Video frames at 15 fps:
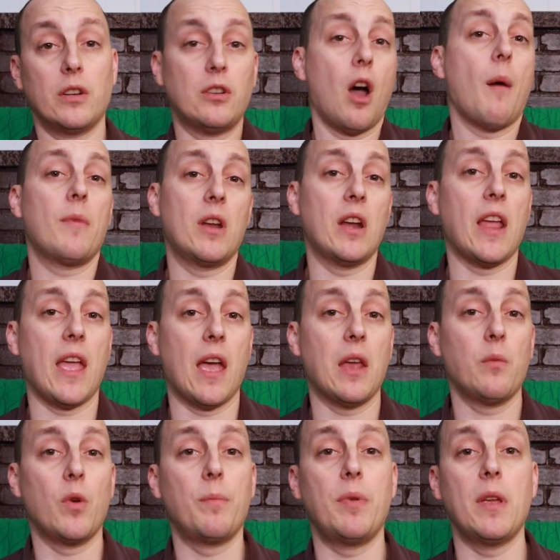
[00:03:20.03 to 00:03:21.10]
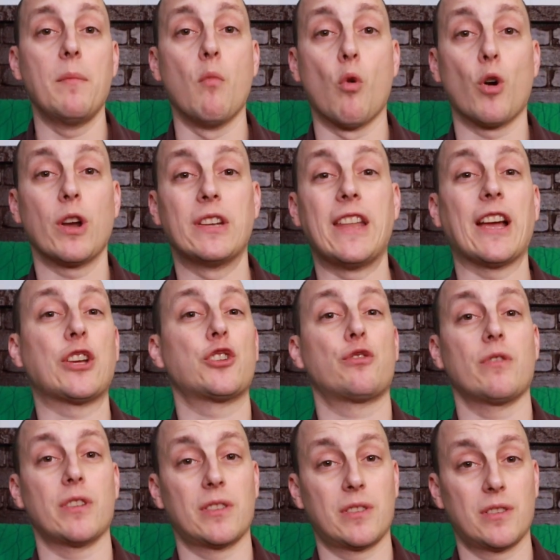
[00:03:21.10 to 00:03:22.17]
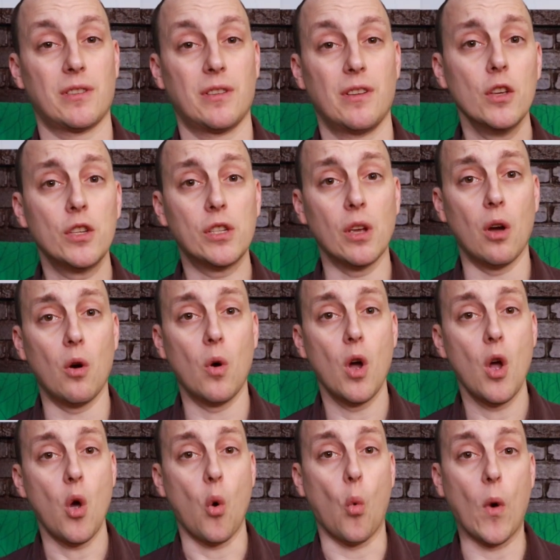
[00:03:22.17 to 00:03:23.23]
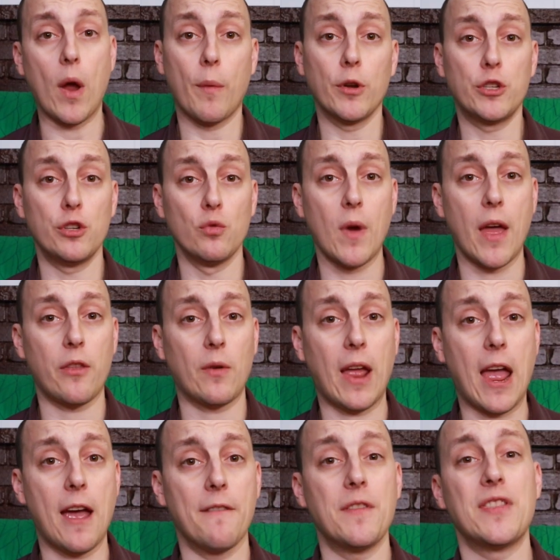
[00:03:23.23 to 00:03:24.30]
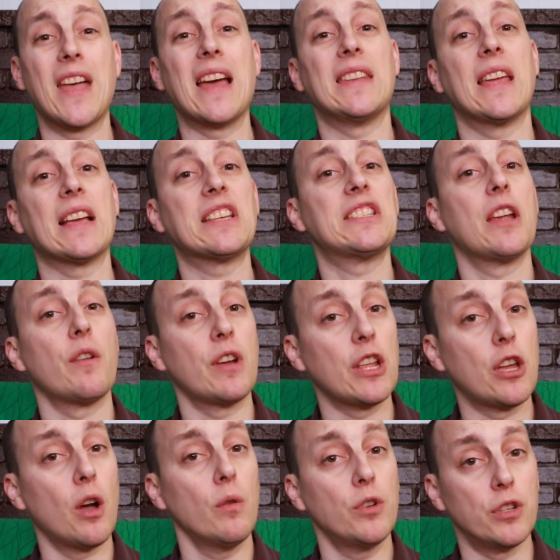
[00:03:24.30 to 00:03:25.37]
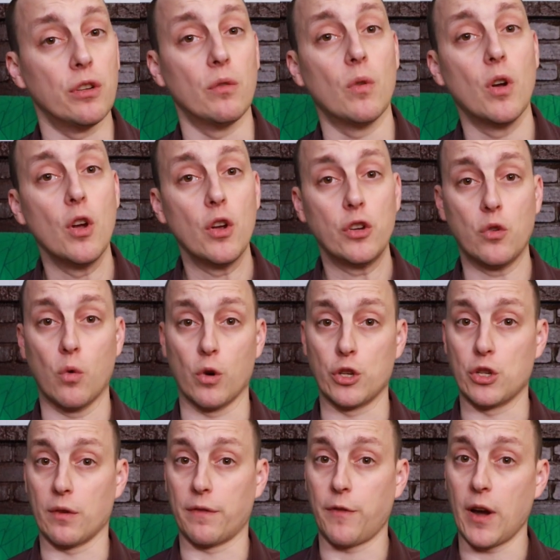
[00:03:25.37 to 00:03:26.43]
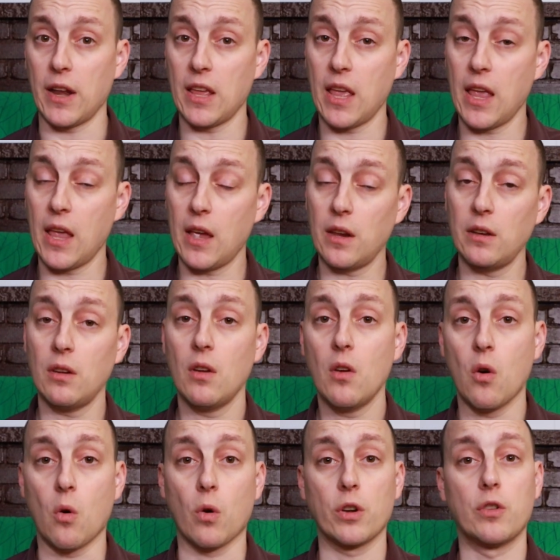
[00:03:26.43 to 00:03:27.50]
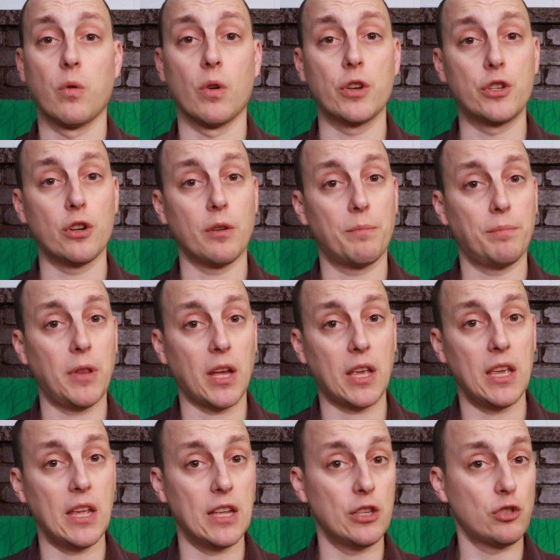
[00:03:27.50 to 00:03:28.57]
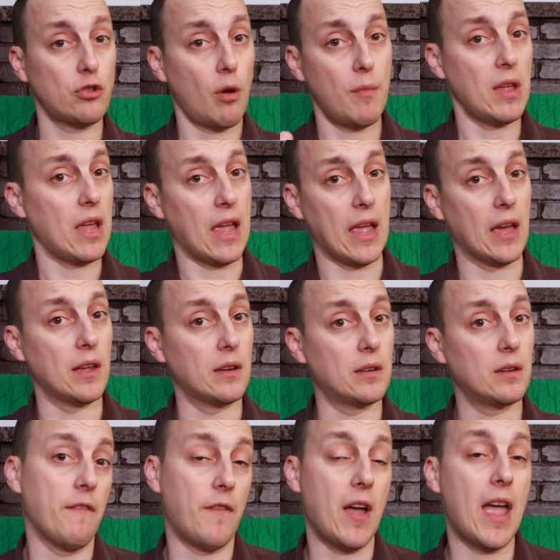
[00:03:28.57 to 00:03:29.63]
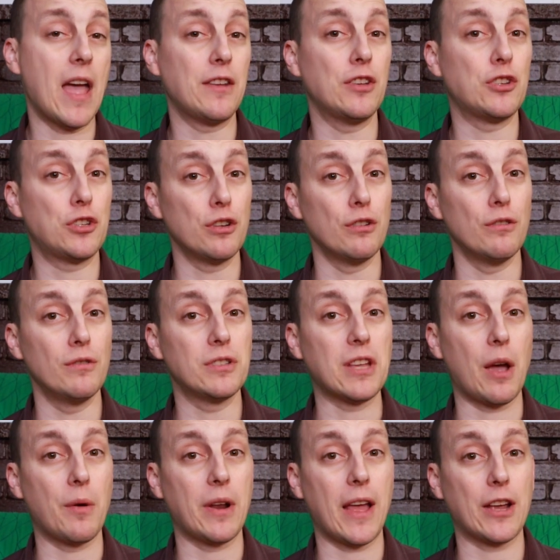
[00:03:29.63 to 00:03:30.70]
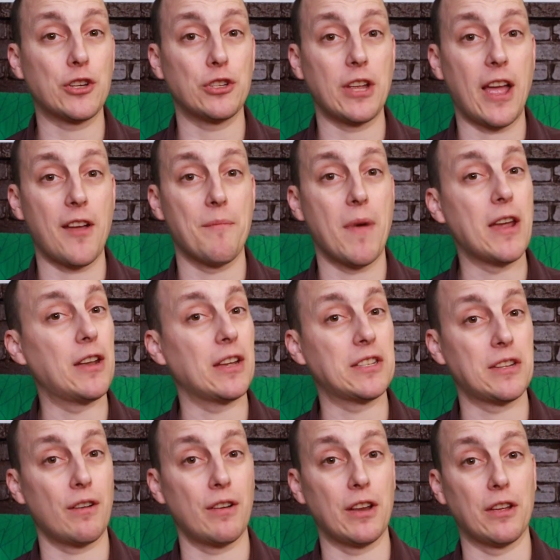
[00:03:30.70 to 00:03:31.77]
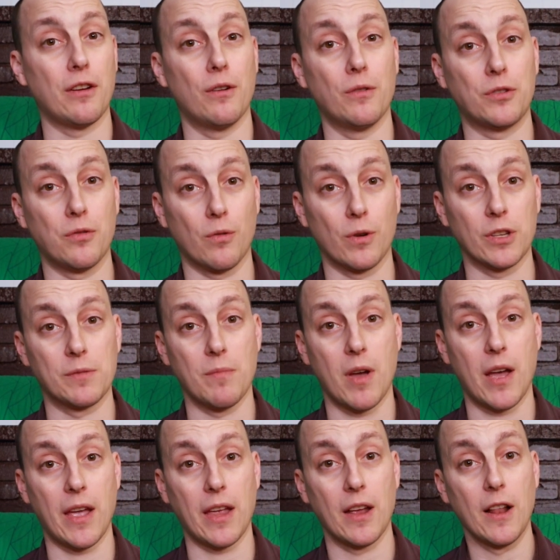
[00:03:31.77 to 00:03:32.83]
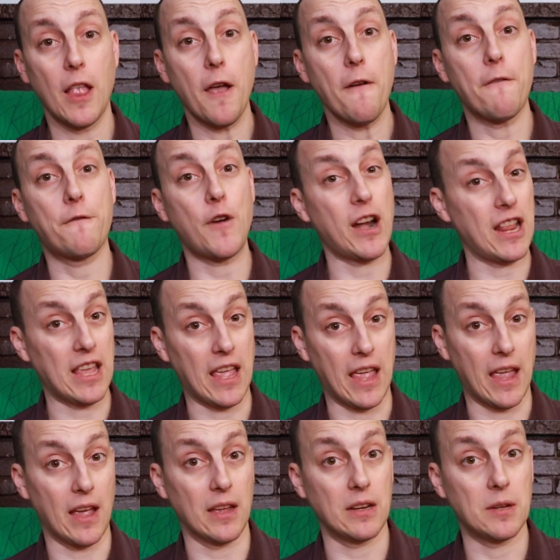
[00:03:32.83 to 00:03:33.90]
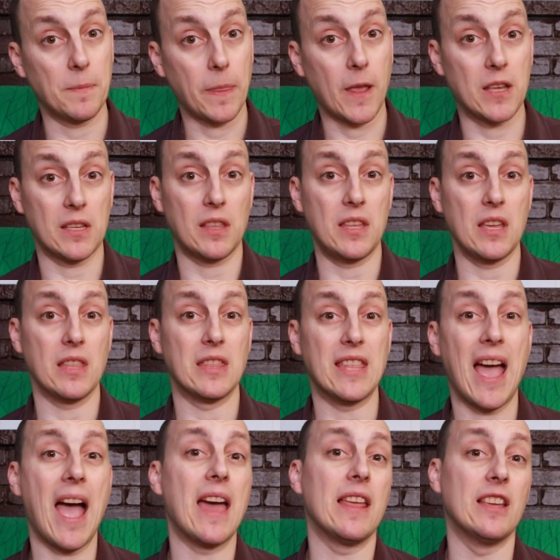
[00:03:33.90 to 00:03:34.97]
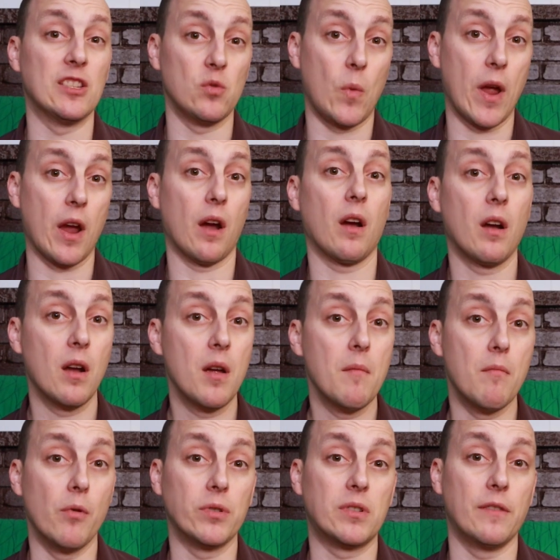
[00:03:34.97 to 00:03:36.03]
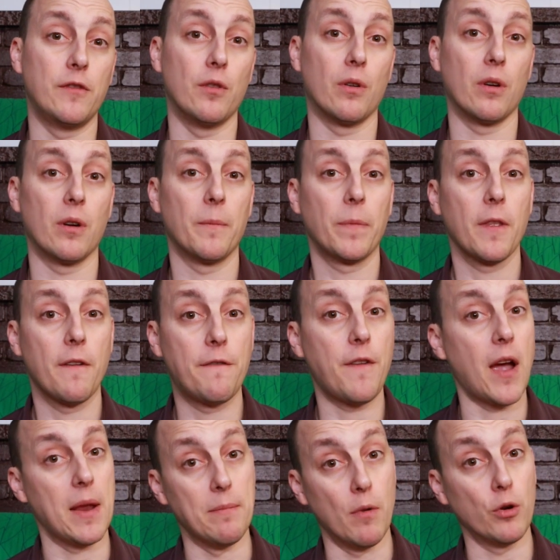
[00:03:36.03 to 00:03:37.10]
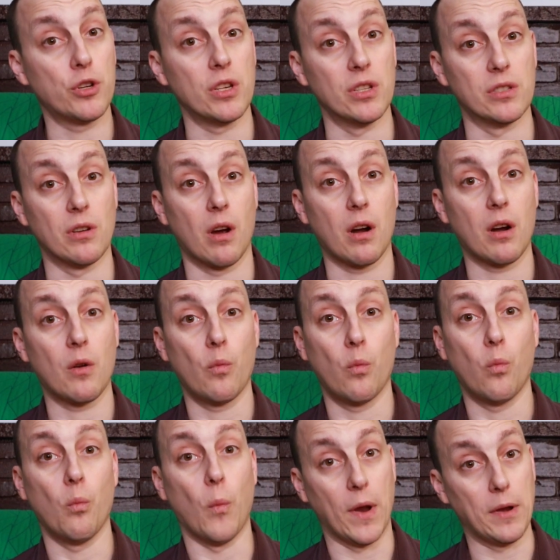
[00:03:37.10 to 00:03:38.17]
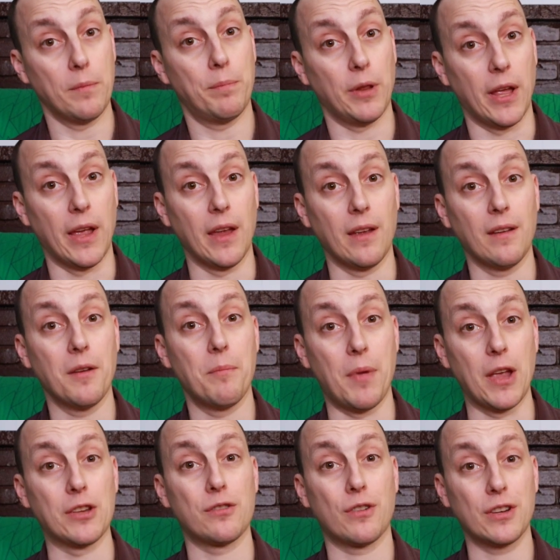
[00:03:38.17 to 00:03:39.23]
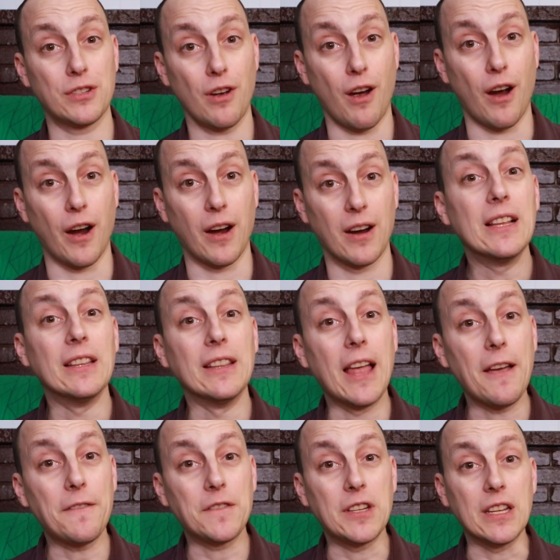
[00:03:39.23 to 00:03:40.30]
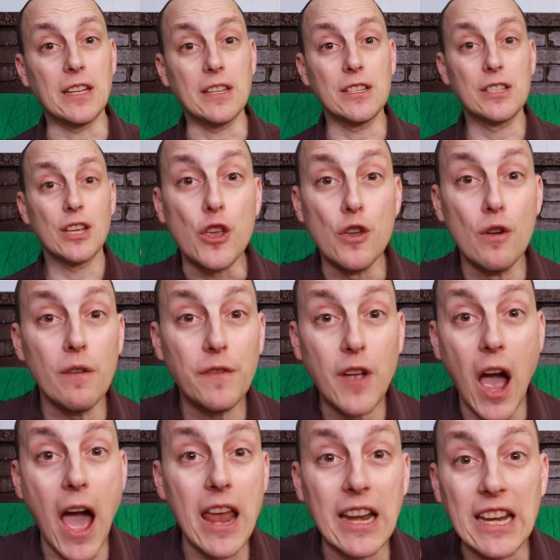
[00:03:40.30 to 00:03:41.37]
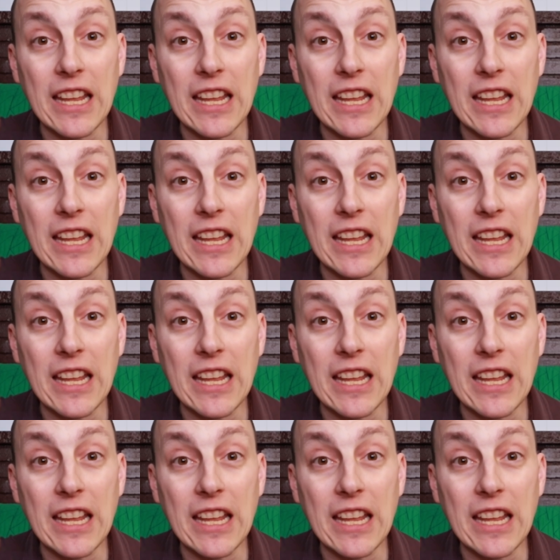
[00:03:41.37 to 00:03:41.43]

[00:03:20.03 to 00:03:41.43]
dominant hand would be more dexterous. So where would you rather have that dexterity go to? Towards your fretting hand or towards your plucking and strumming hand? If I had to choose, I would actually have my dexterity go towards my fretting hand, because I think that is where most of your fine motions are when playing bass or guitar. Lefties, you've got it